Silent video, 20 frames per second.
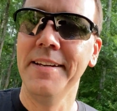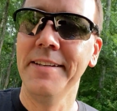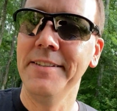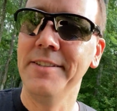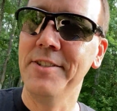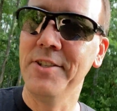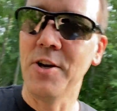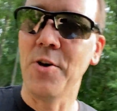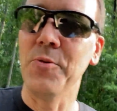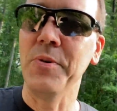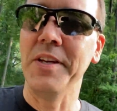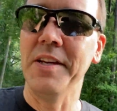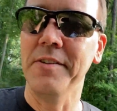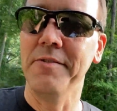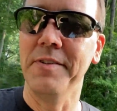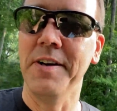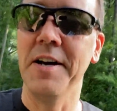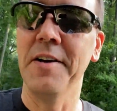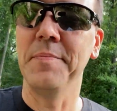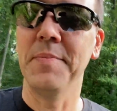Don't
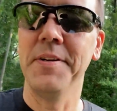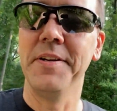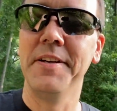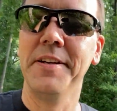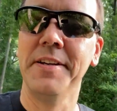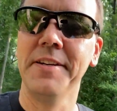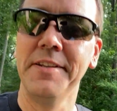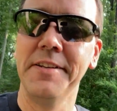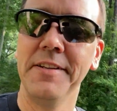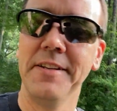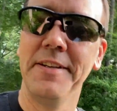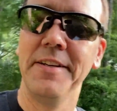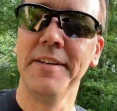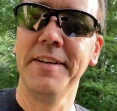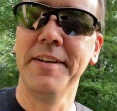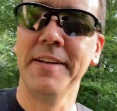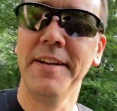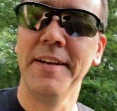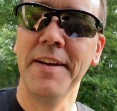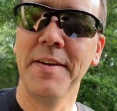give up.
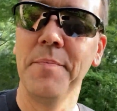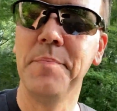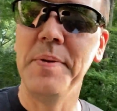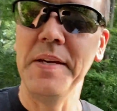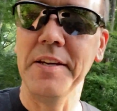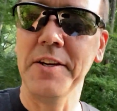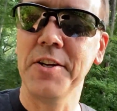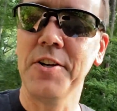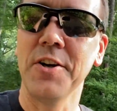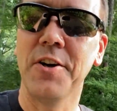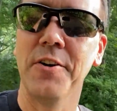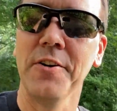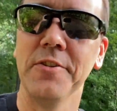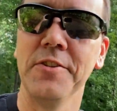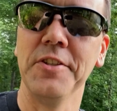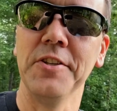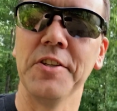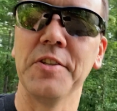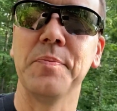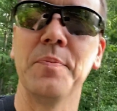Be
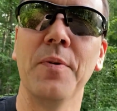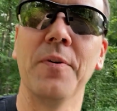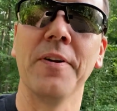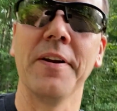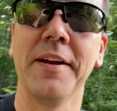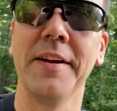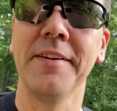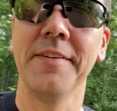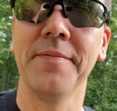encouraged this morning.